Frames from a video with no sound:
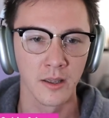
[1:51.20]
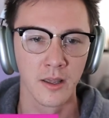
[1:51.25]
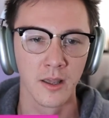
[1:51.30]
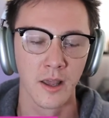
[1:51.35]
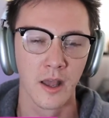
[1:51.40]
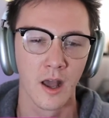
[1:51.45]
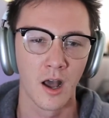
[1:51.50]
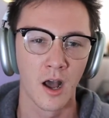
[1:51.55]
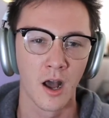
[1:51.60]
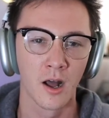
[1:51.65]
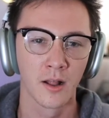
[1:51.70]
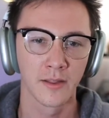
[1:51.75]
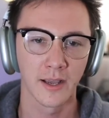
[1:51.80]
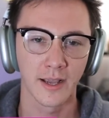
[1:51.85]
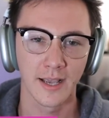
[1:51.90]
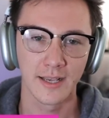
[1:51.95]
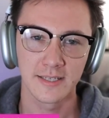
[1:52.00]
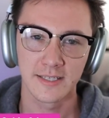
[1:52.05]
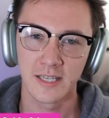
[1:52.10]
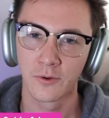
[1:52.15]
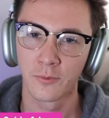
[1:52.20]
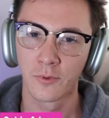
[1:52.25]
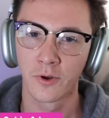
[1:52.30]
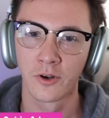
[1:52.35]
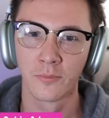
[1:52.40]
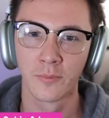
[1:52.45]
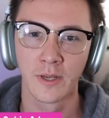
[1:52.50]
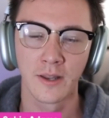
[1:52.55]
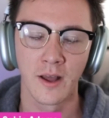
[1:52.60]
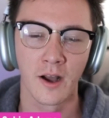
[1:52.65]
like I said, we're going to
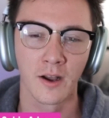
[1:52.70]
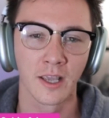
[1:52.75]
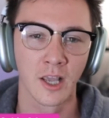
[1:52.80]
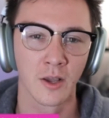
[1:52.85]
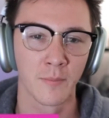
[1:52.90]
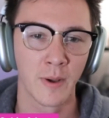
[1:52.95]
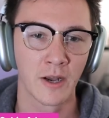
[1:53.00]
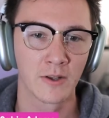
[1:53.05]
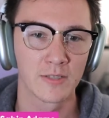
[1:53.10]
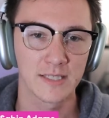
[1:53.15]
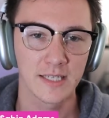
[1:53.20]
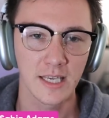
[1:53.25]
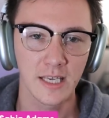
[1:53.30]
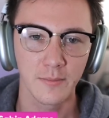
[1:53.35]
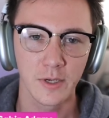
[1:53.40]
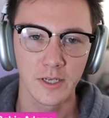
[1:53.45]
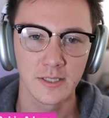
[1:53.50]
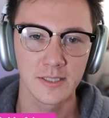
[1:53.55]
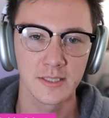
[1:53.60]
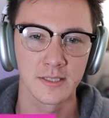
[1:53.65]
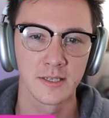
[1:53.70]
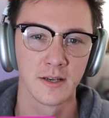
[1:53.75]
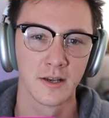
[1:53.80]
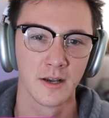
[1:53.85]
be talking about schemas,